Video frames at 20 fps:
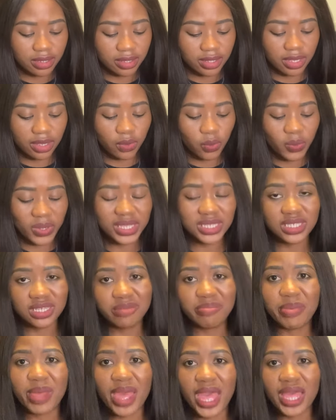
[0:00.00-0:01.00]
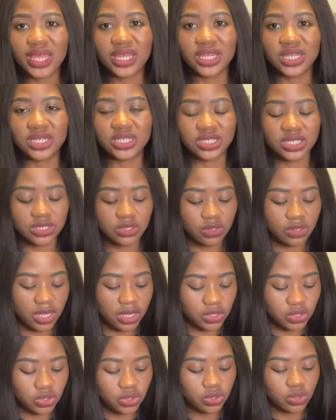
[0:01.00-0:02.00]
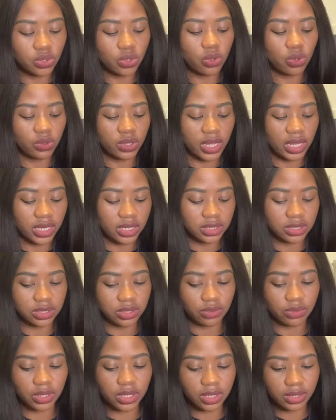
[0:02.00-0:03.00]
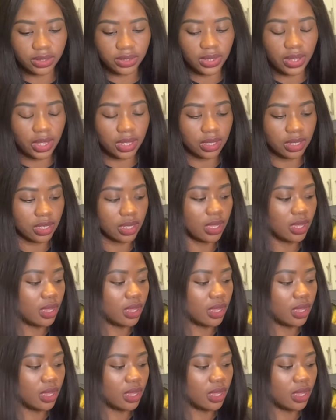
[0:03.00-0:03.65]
Iwisa package, so that you know that it's the real thing.